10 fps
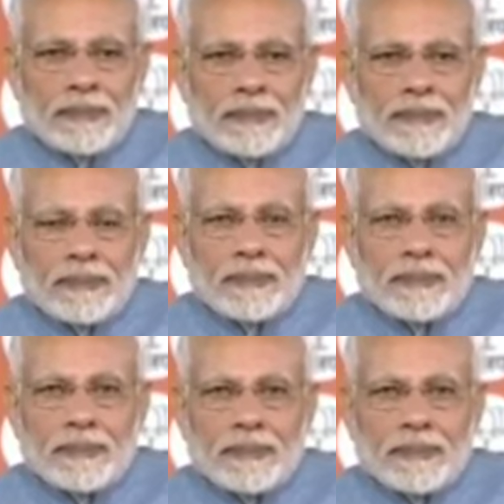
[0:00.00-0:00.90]

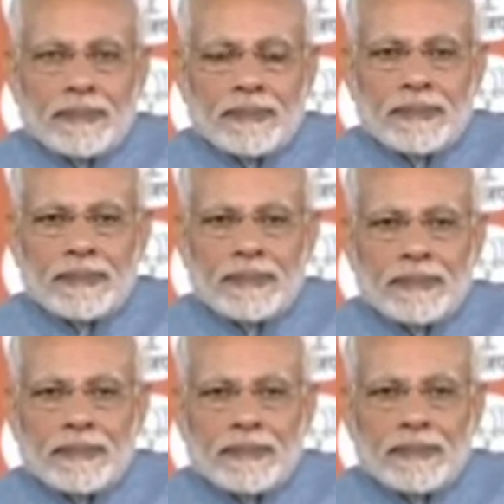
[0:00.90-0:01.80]

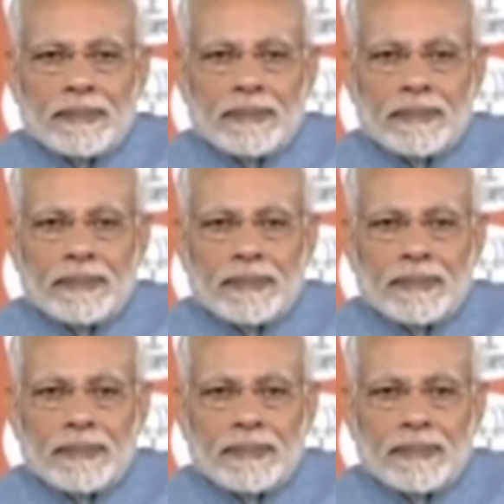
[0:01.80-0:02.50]
(no one is talking)